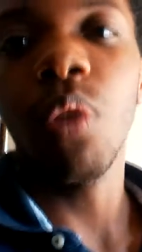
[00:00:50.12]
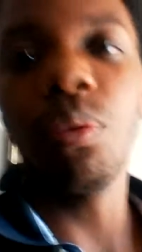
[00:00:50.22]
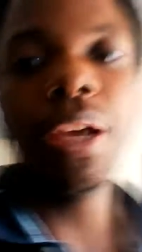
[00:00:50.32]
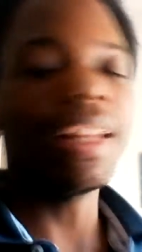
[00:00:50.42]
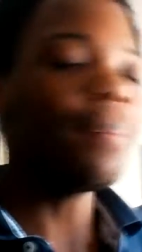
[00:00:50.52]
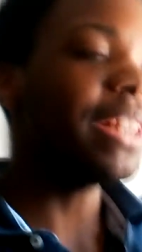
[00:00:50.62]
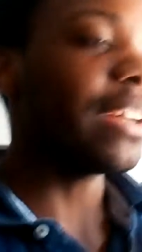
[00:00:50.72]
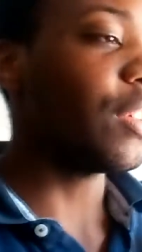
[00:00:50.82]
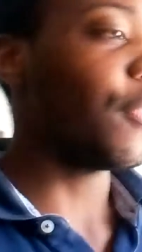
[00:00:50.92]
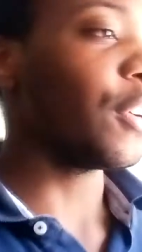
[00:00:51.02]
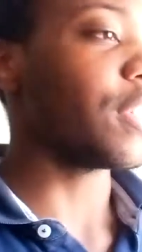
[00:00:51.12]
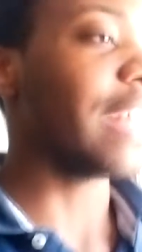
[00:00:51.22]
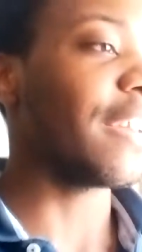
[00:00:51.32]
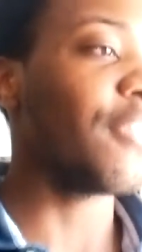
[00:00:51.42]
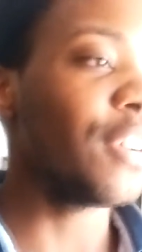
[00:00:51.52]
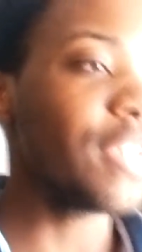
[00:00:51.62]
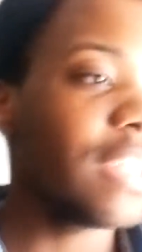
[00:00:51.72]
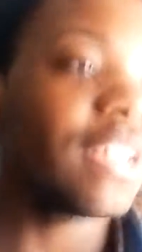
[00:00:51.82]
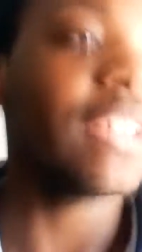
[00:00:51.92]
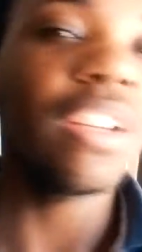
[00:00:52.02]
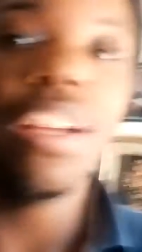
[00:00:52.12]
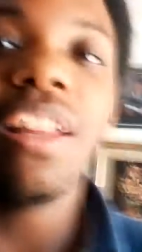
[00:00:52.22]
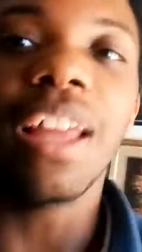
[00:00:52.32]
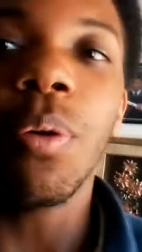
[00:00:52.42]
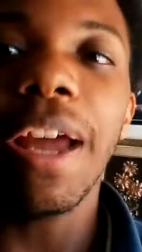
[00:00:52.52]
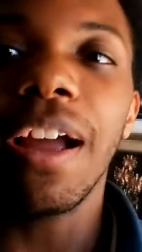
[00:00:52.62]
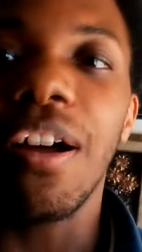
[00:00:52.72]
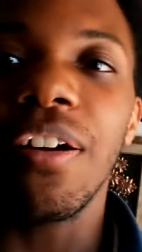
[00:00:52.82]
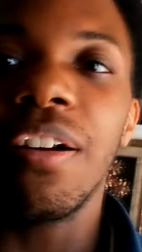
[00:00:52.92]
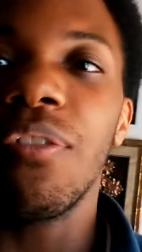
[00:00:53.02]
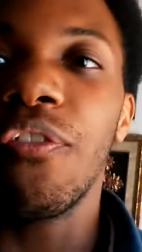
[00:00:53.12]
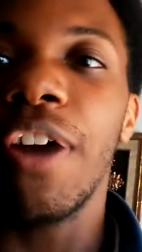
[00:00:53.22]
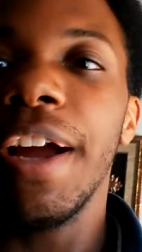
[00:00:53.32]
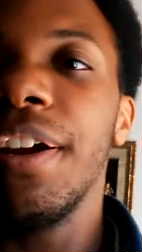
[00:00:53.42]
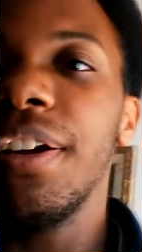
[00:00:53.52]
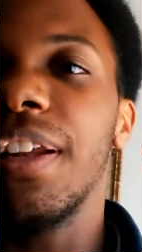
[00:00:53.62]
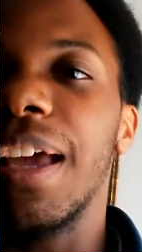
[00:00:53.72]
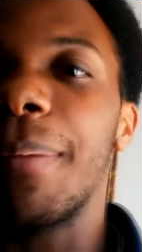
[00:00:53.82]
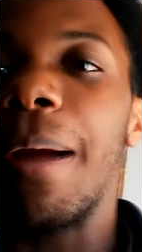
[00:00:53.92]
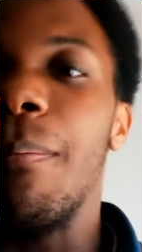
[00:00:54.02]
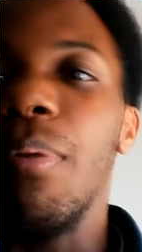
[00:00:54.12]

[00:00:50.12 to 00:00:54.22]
well, wait, let me tell you first. Like first, like when I got fired, like my